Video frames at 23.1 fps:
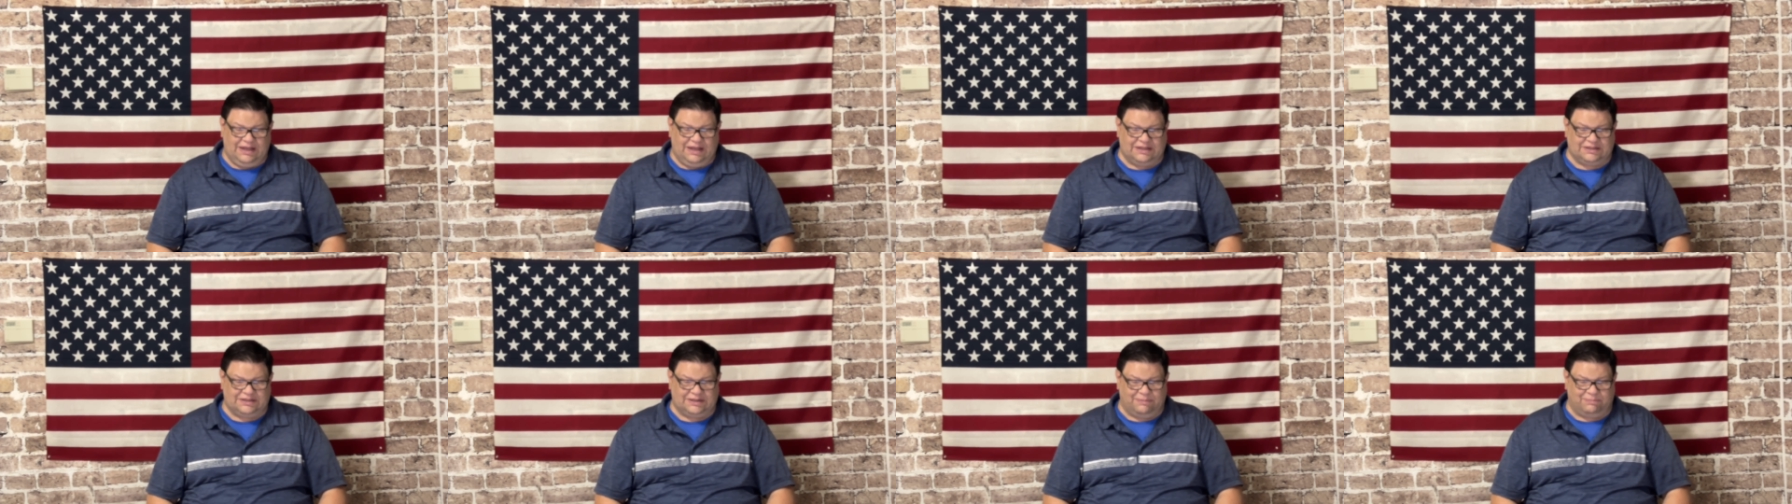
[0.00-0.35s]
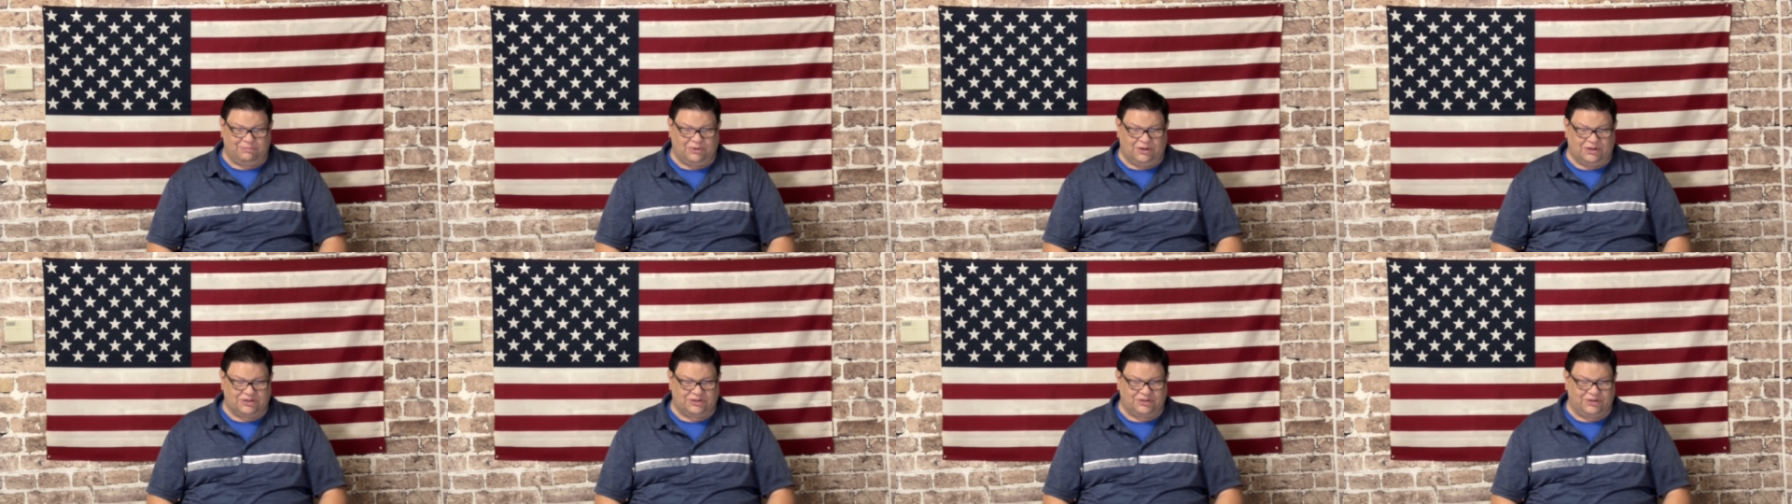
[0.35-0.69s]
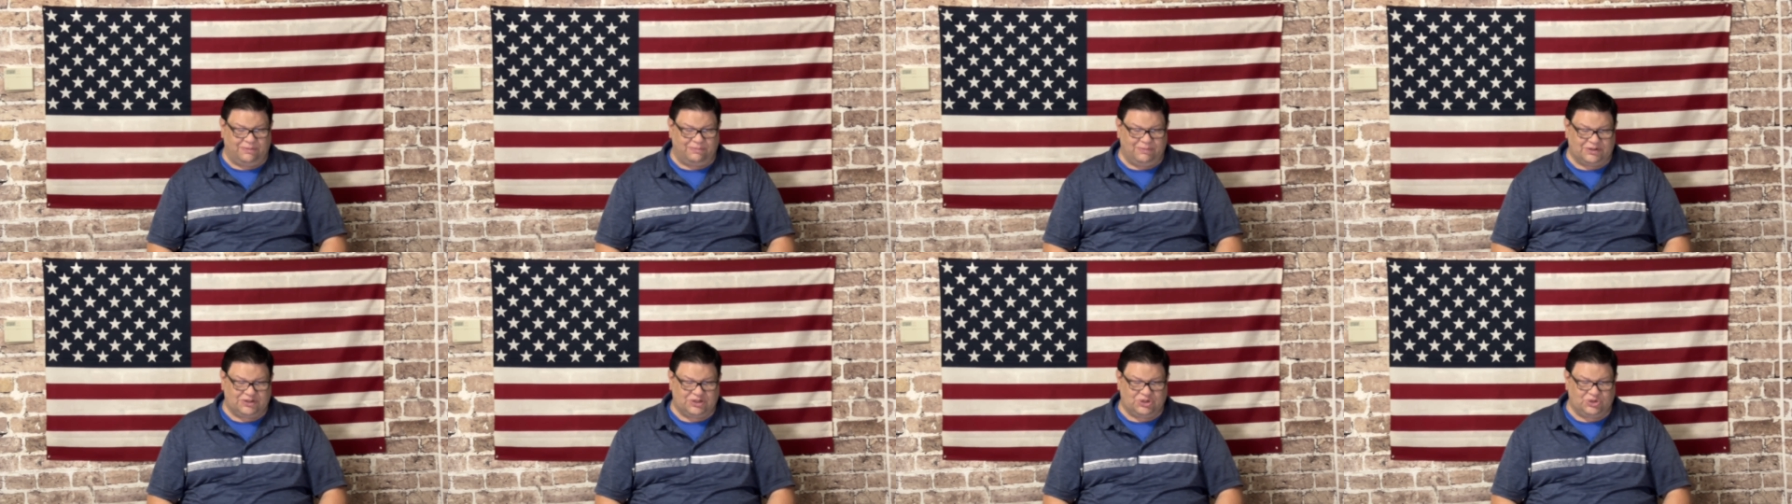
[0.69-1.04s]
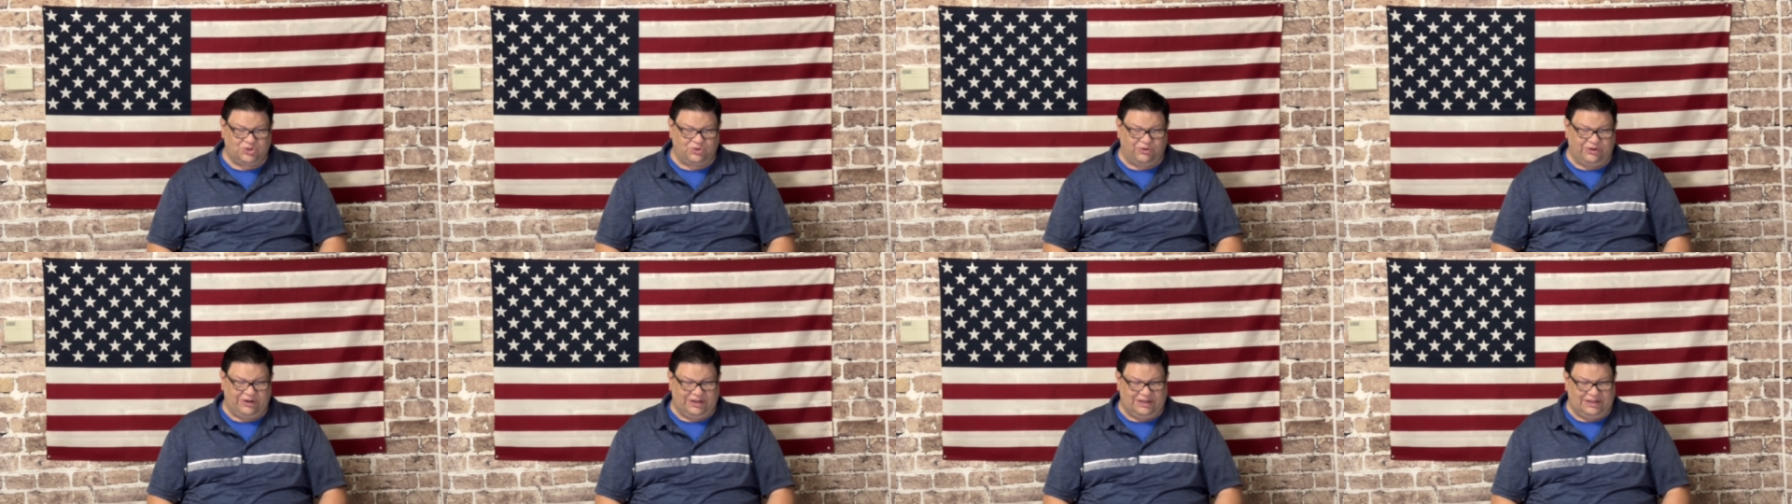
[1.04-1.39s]
as it brought so
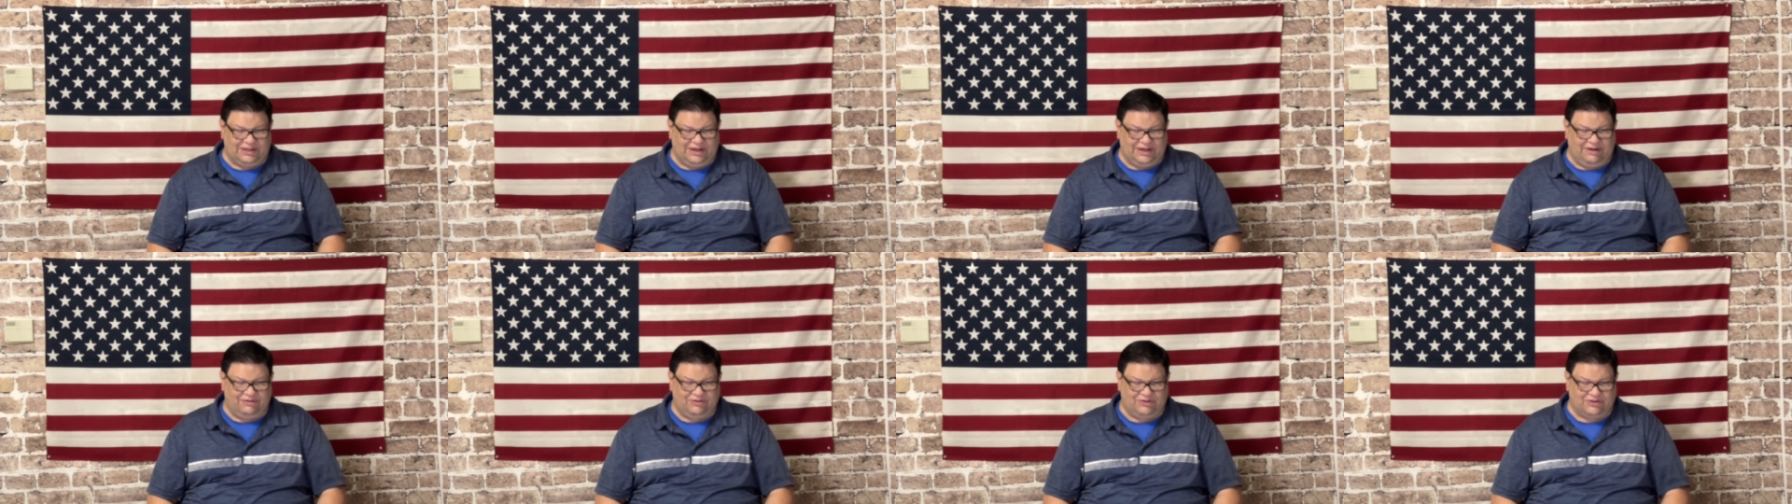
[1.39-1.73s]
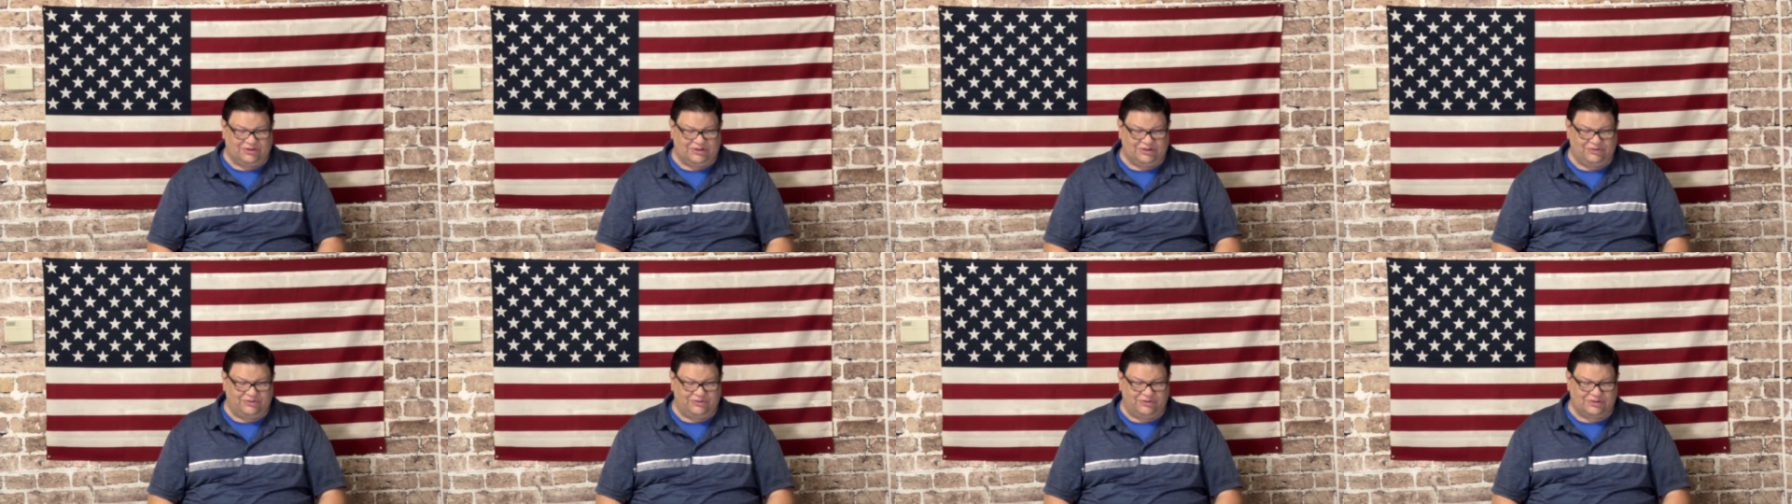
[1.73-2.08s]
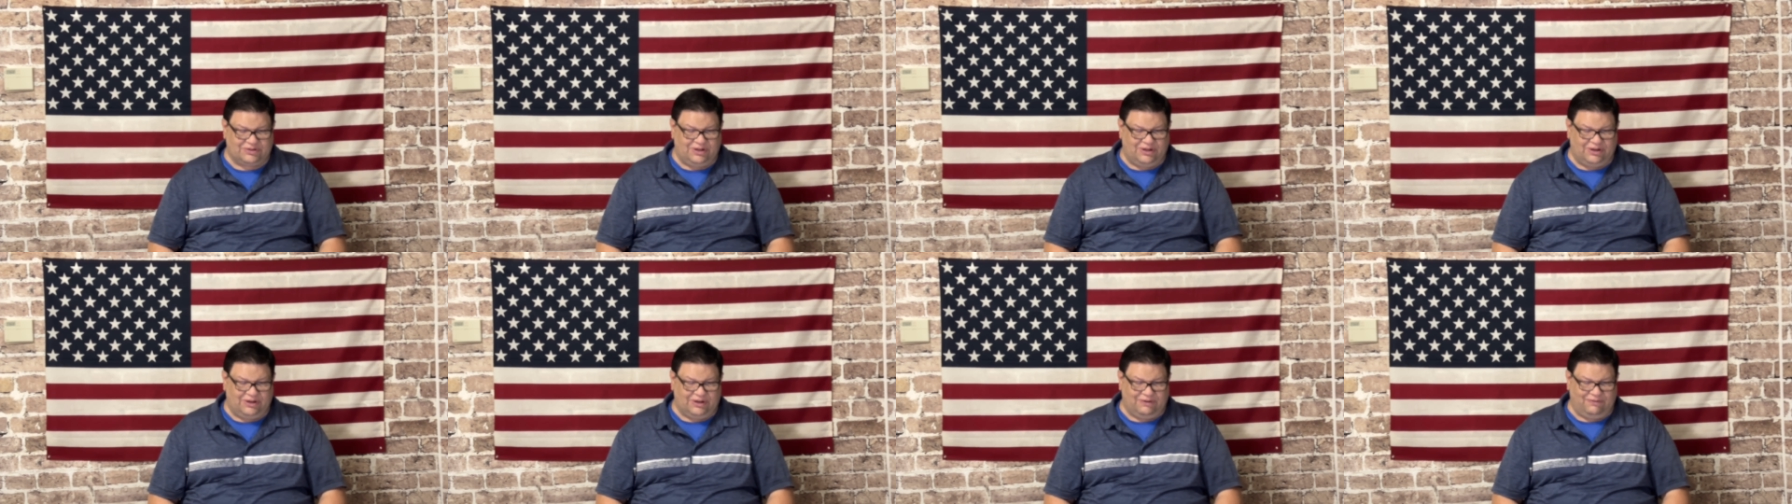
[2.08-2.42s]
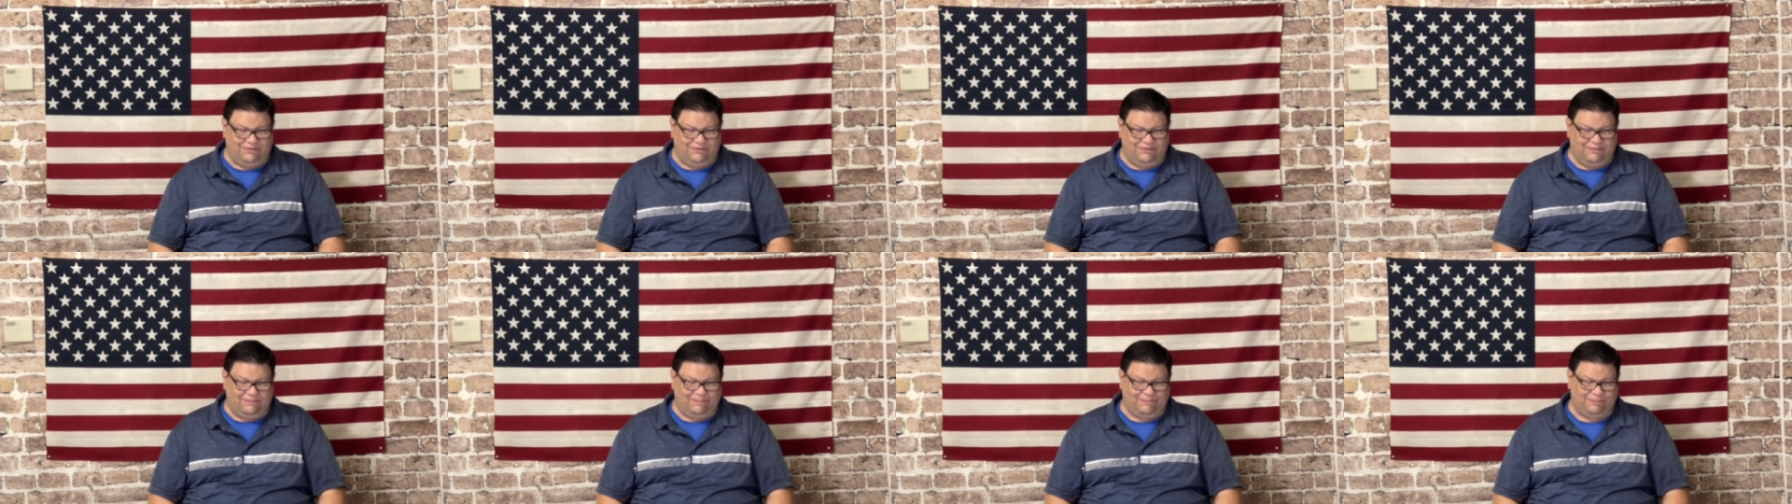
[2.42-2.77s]
much joy and laughter into his
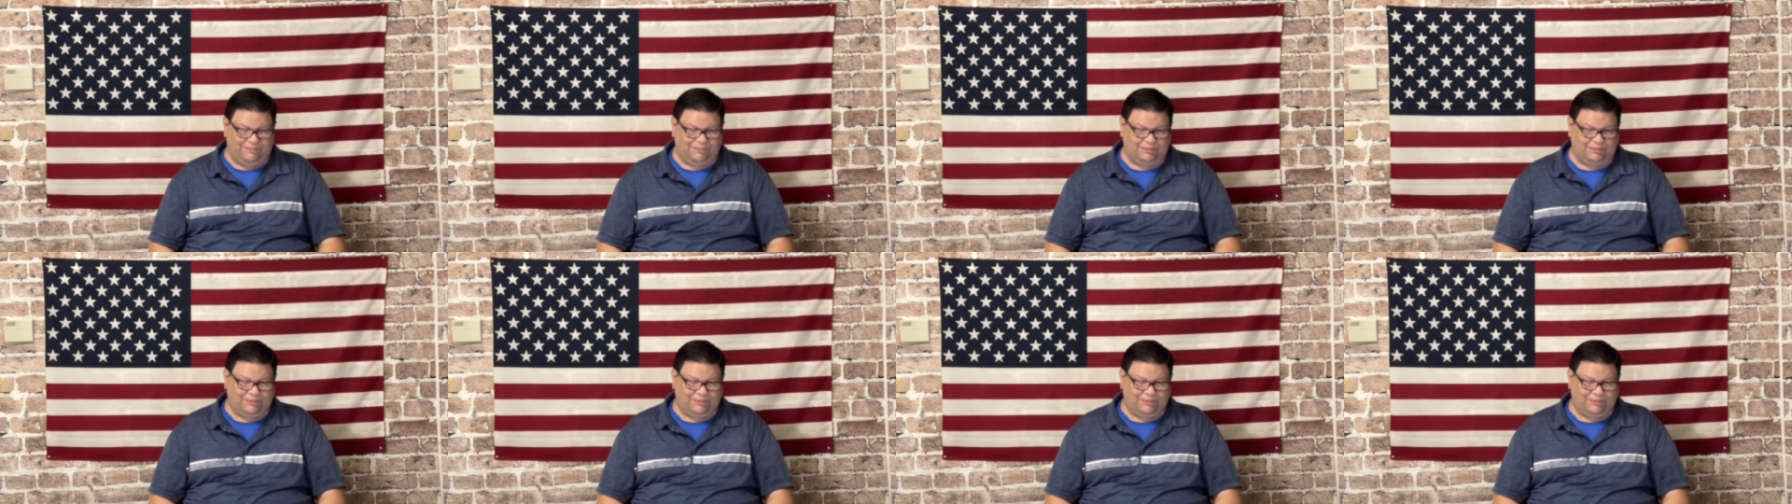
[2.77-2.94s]
life.